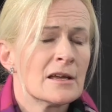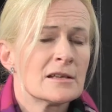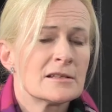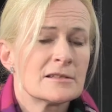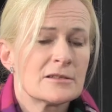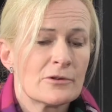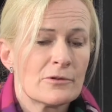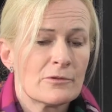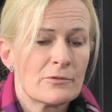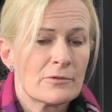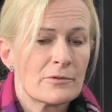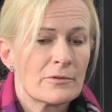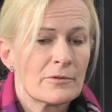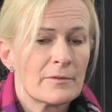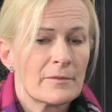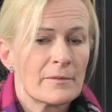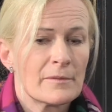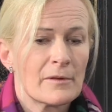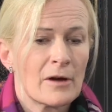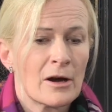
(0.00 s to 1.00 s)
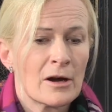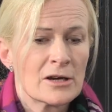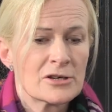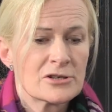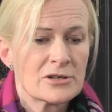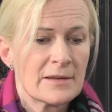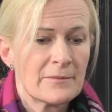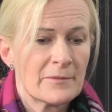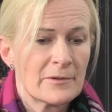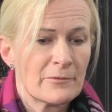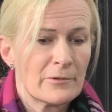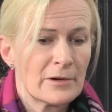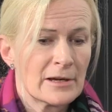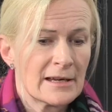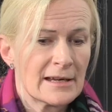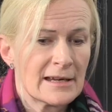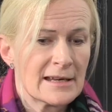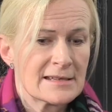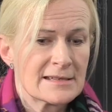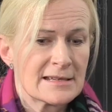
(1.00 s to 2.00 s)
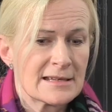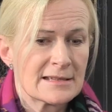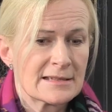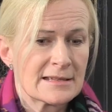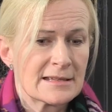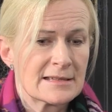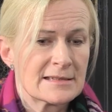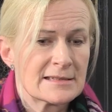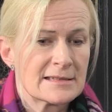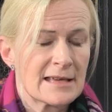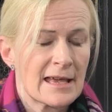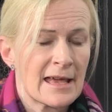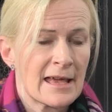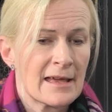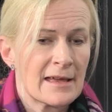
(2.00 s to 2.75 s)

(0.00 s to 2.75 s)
So our treatment, what it is it's